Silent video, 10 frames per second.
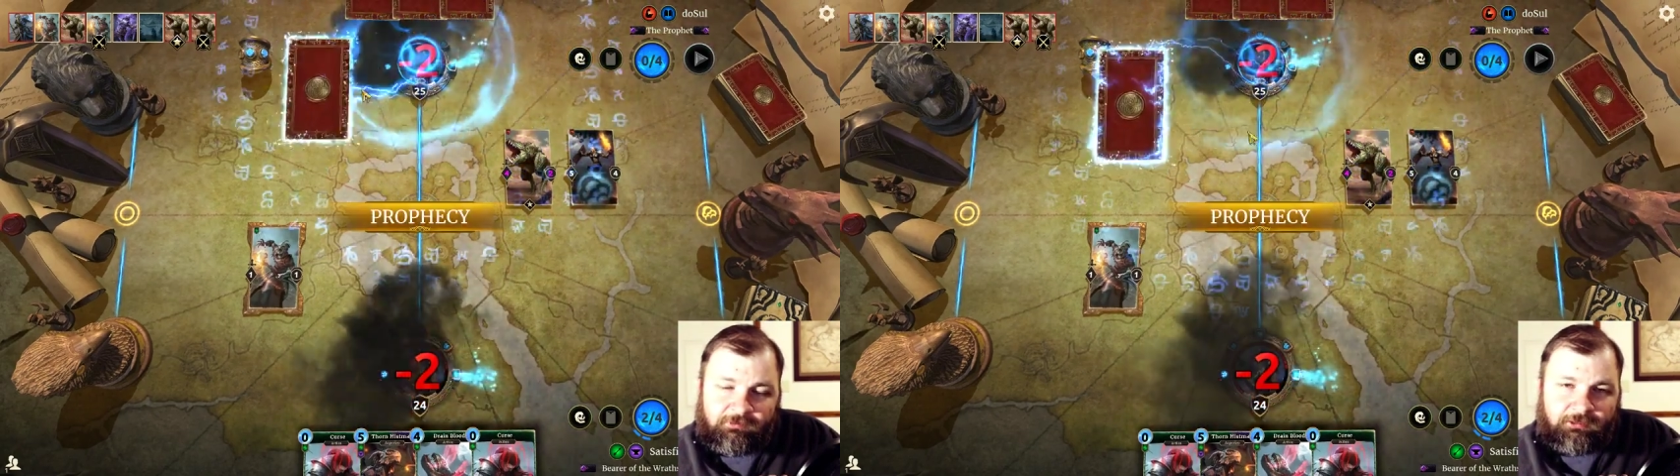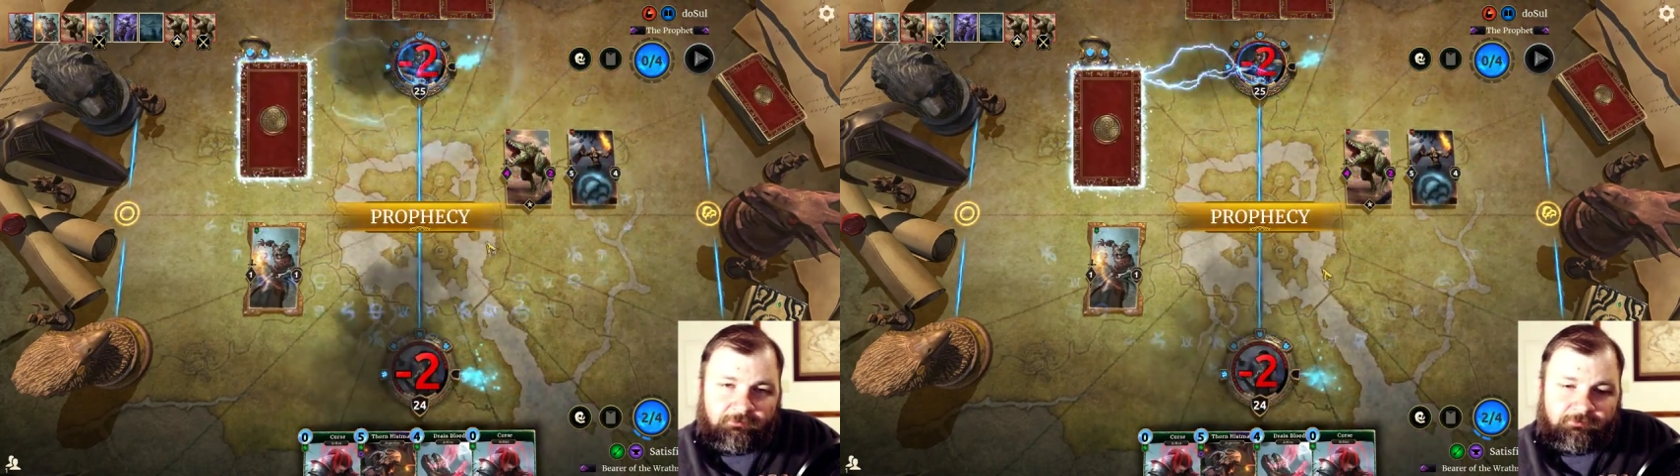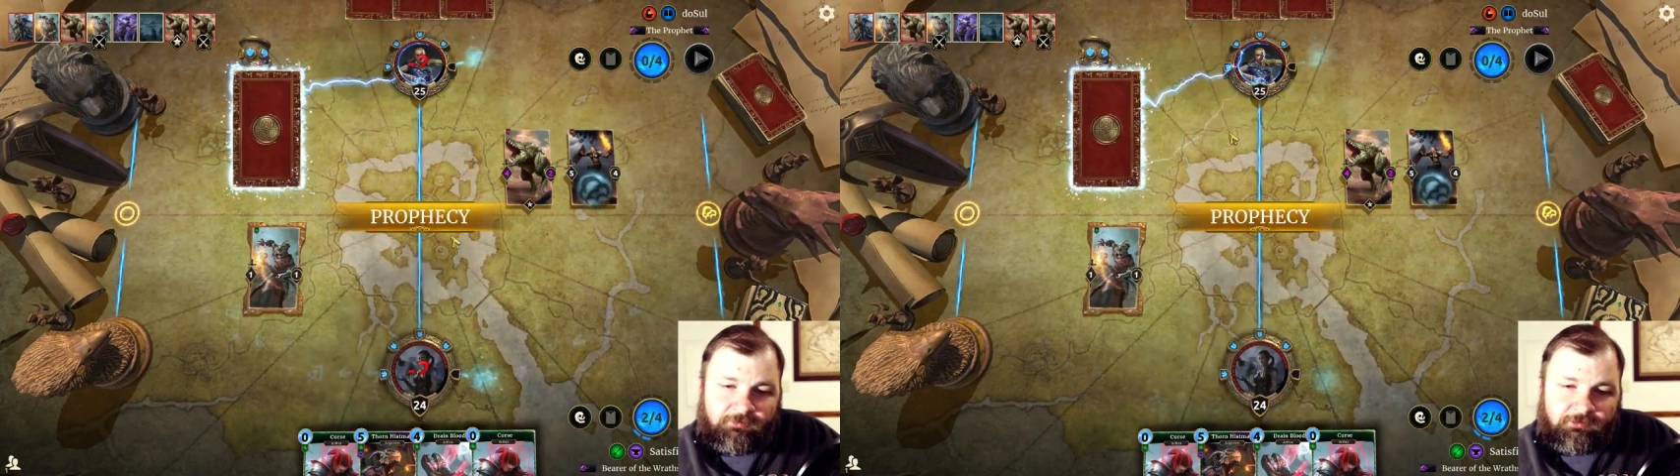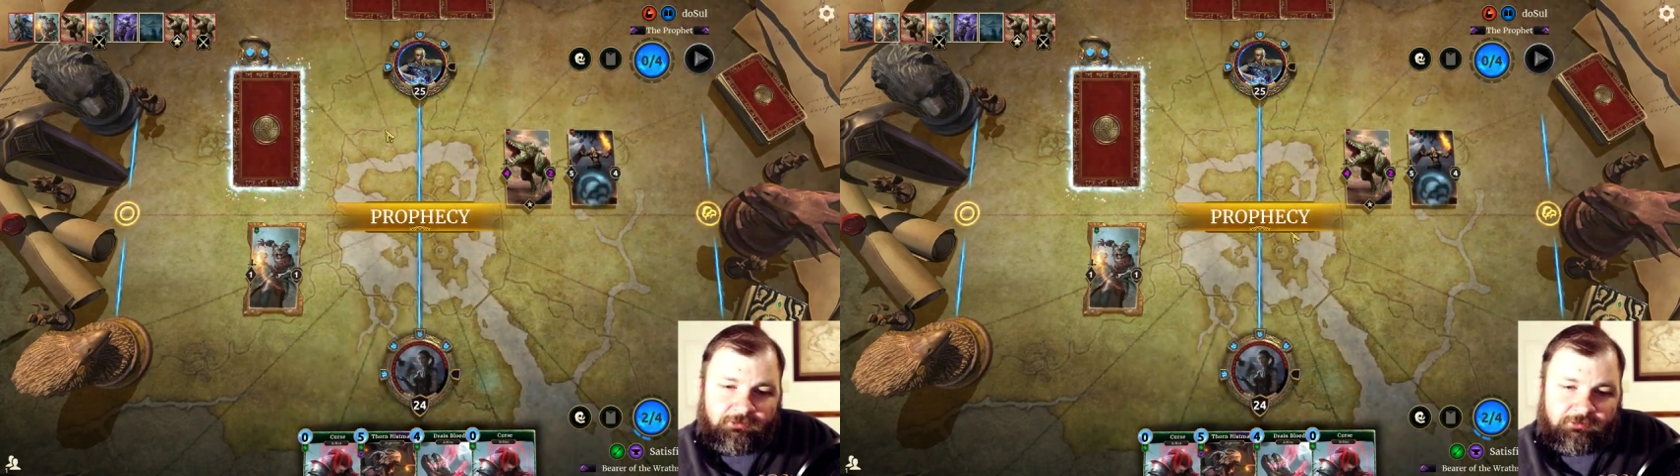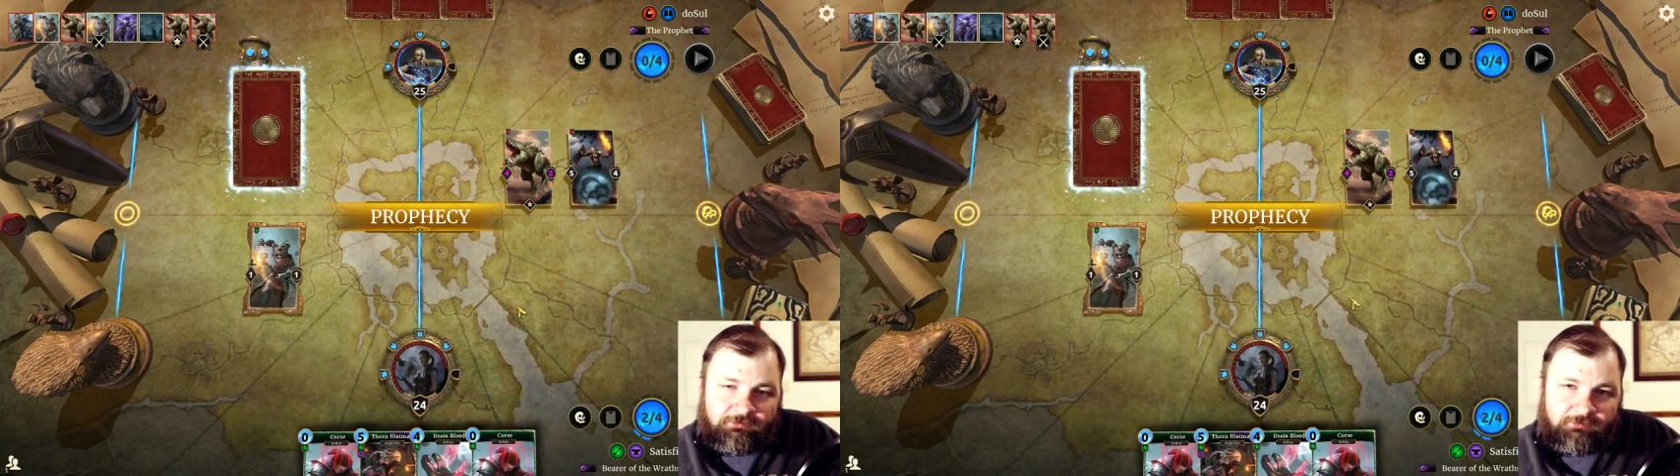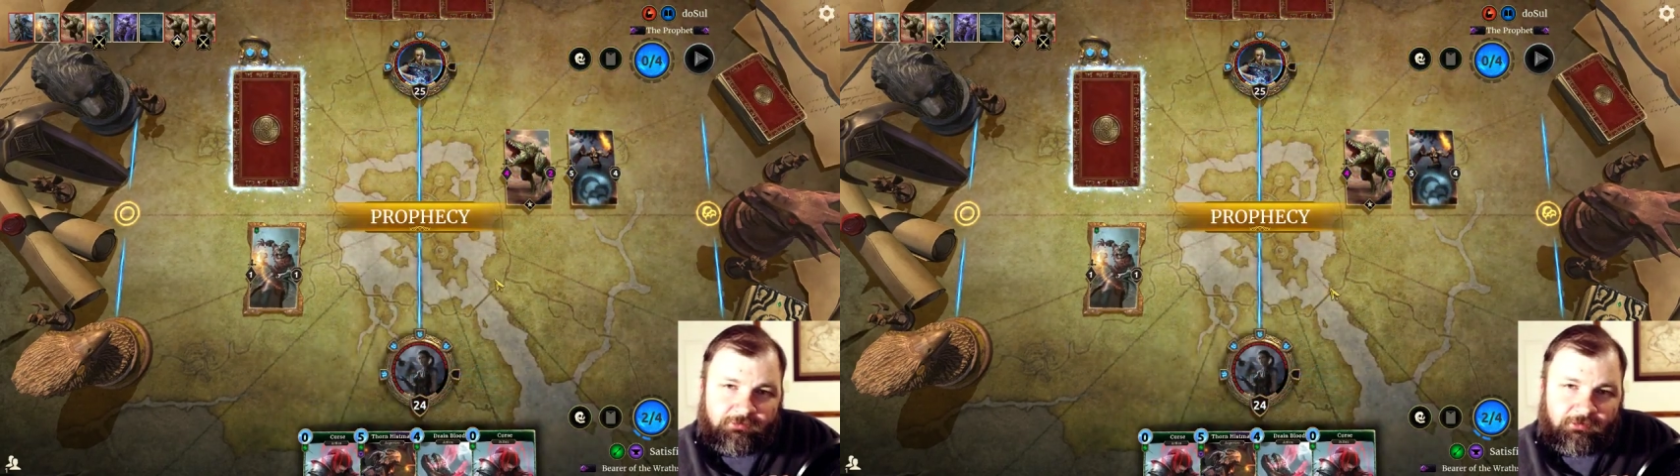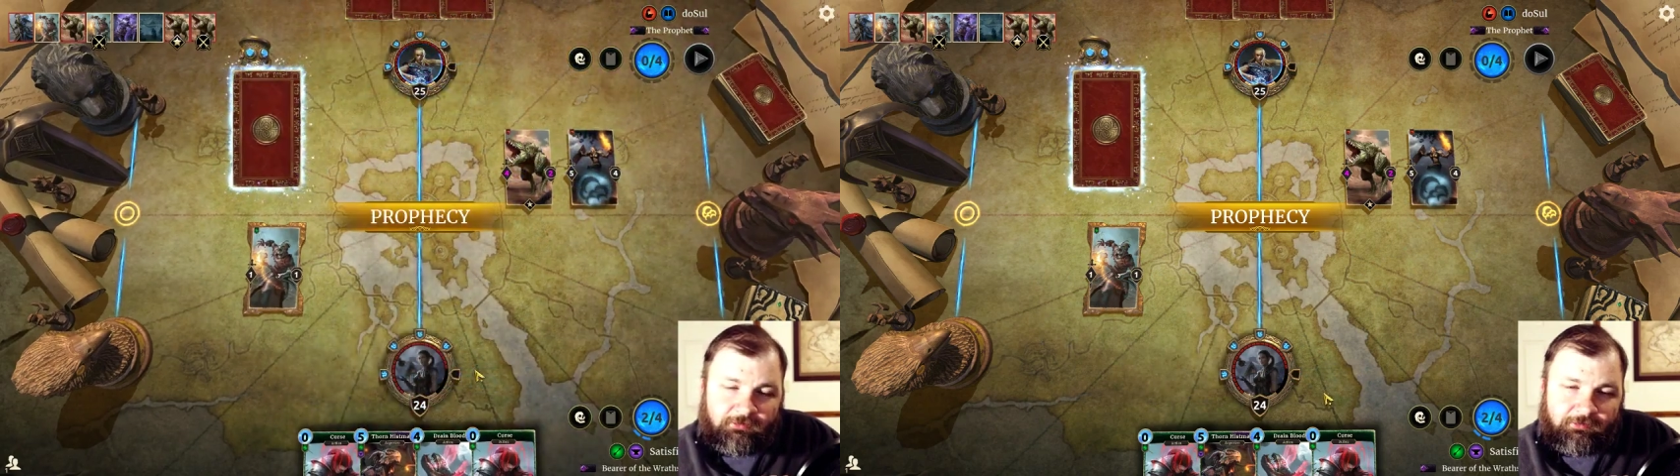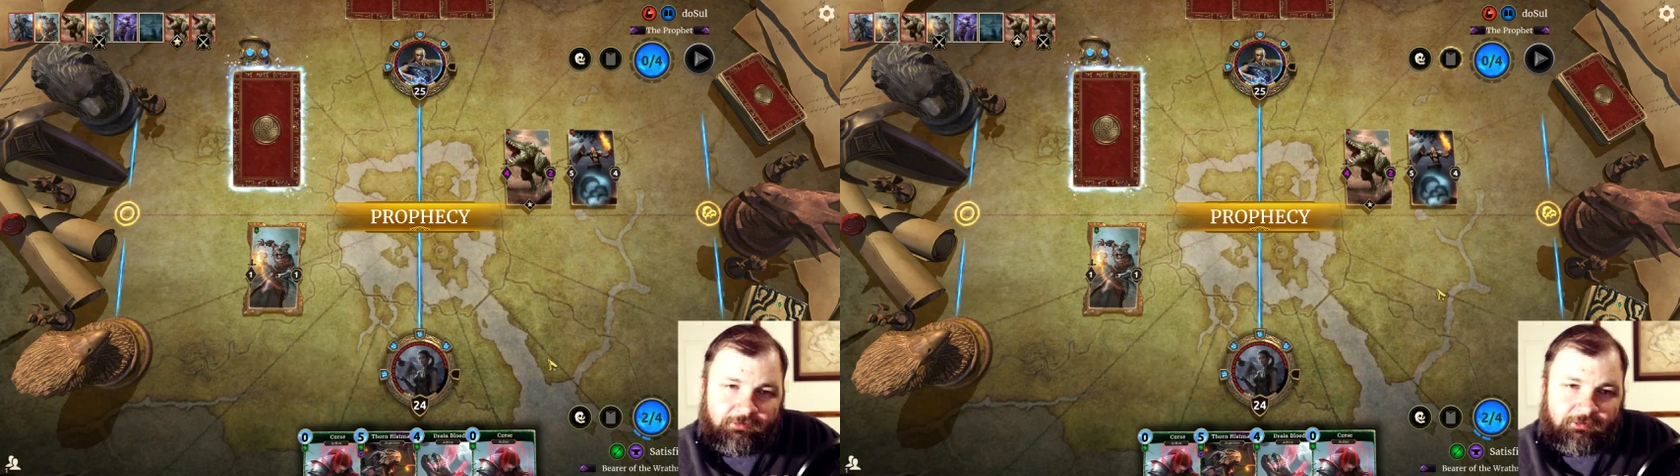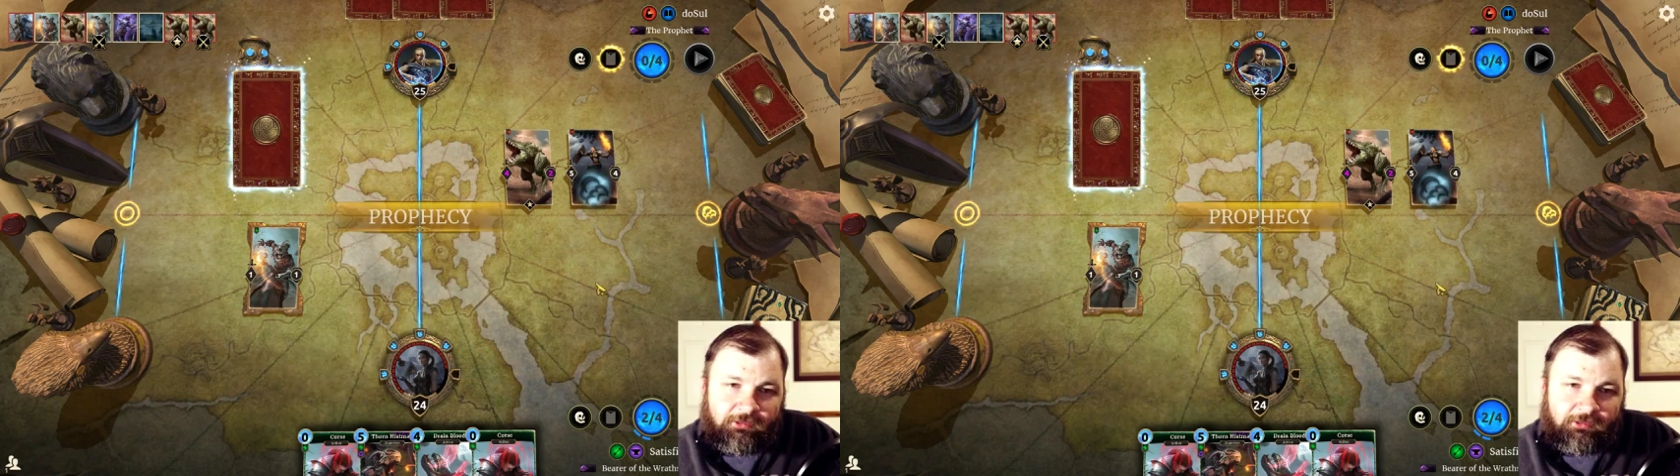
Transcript: Yep, told you. Called.